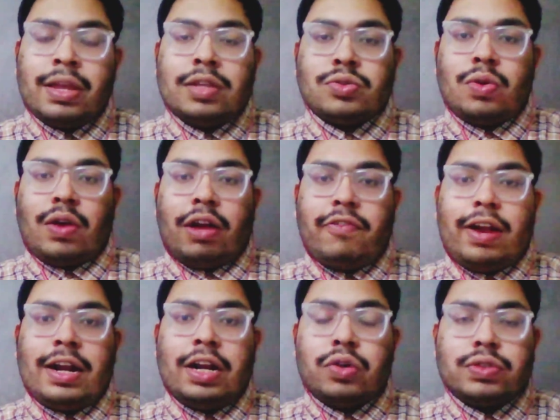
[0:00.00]
So
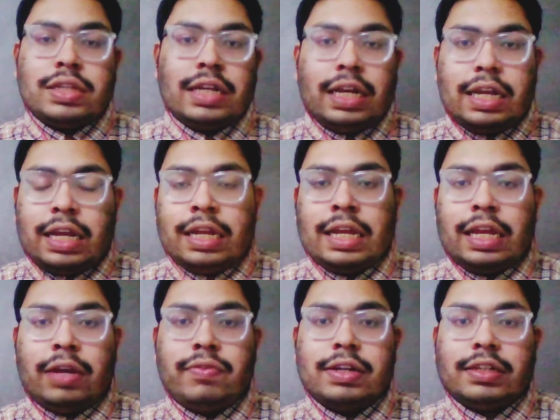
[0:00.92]
avoid using
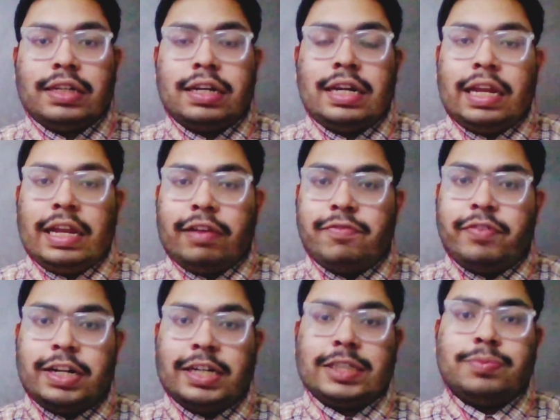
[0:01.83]
equation if
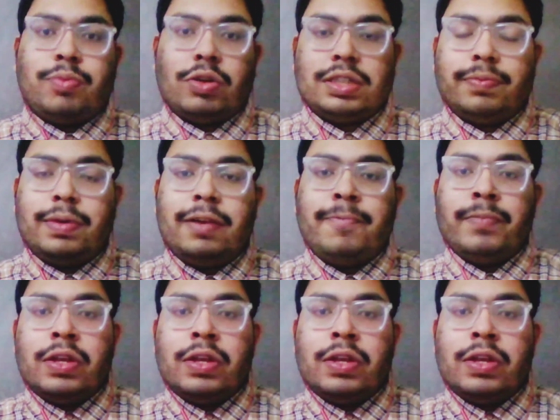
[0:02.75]
it is possible.